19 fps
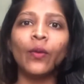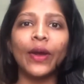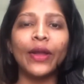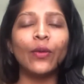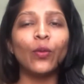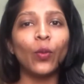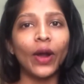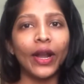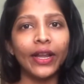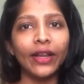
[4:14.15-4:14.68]

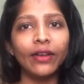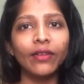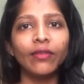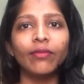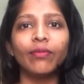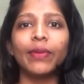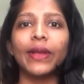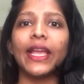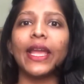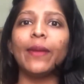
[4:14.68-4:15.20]
when
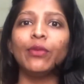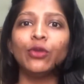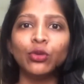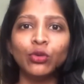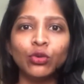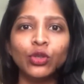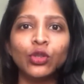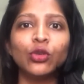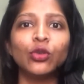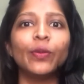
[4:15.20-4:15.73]
1 became
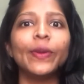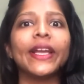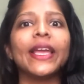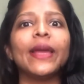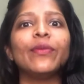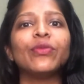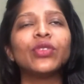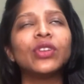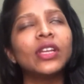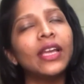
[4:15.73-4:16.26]
2, 2
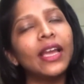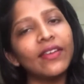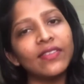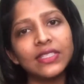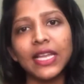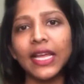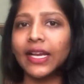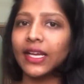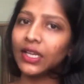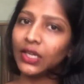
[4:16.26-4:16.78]
became 3, I
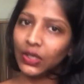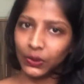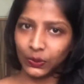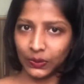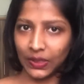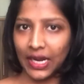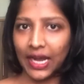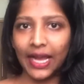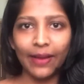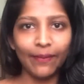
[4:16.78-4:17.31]
was like, no,
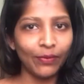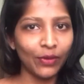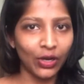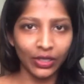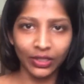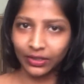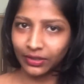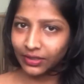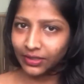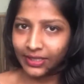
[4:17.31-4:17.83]
I am
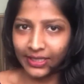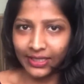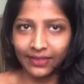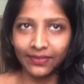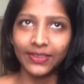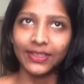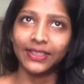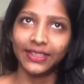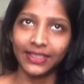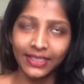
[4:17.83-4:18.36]
not going to deal
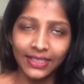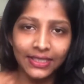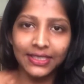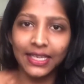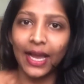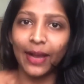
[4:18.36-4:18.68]
with this.